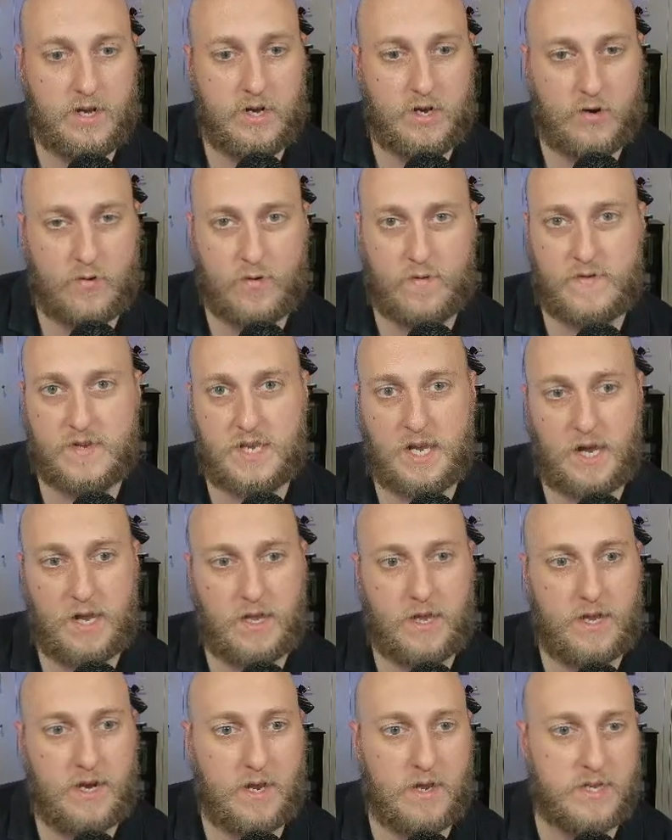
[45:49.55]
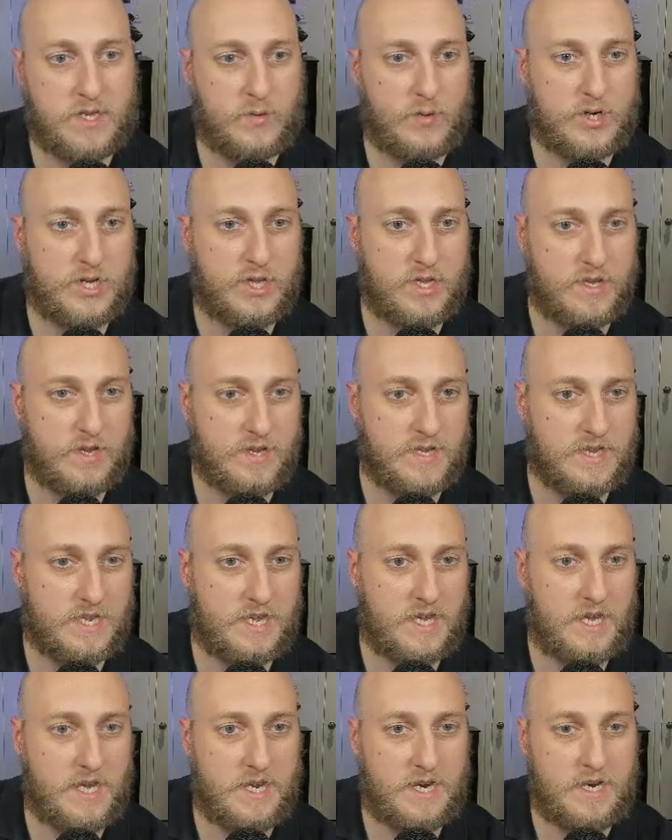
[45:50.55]
Groove Salad. I switch the
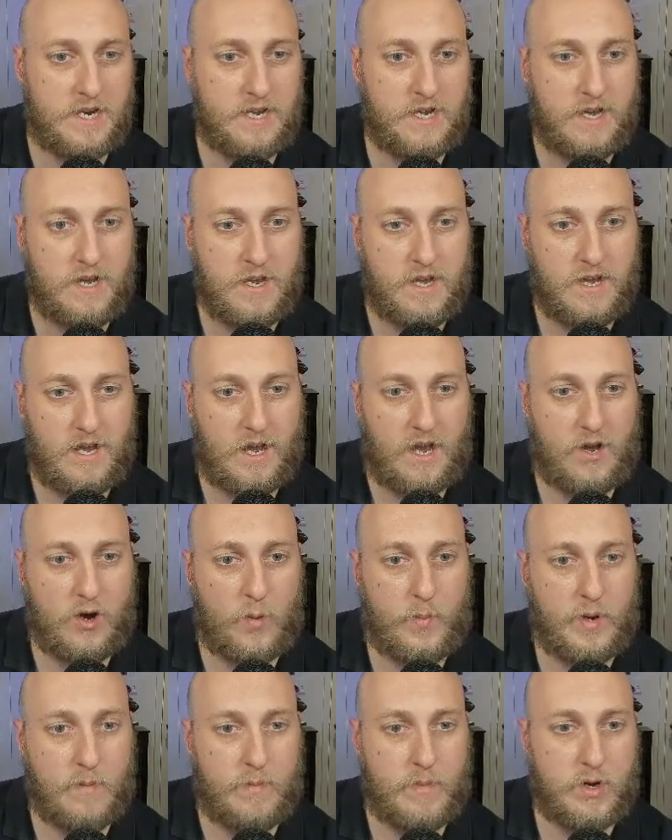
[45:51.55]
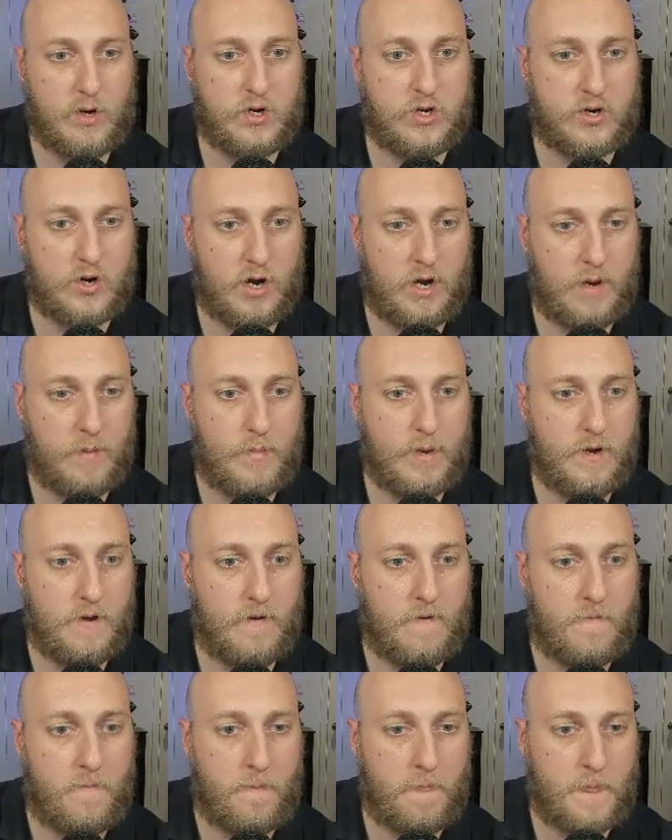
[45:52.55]
skin, I open Milk Drop,
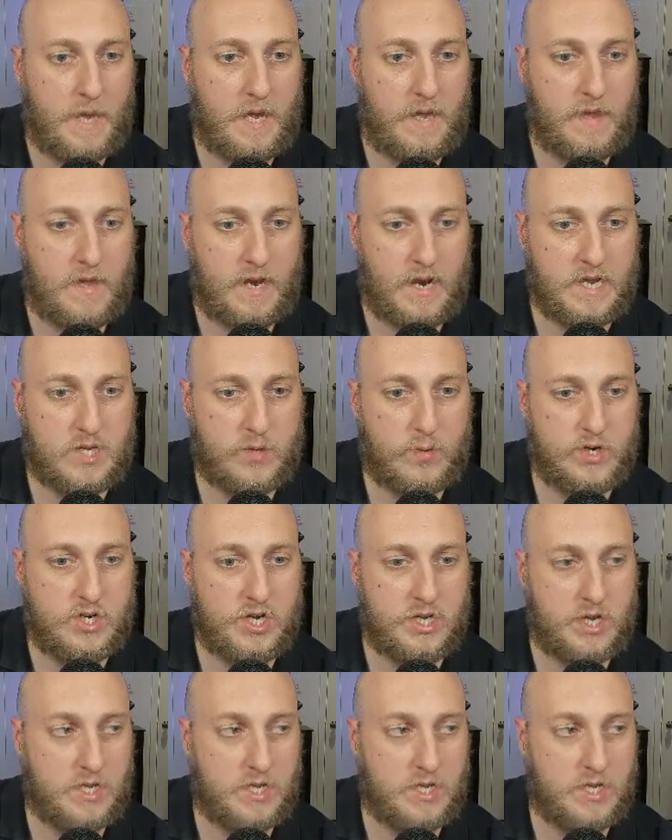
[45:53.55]
and then I switch it to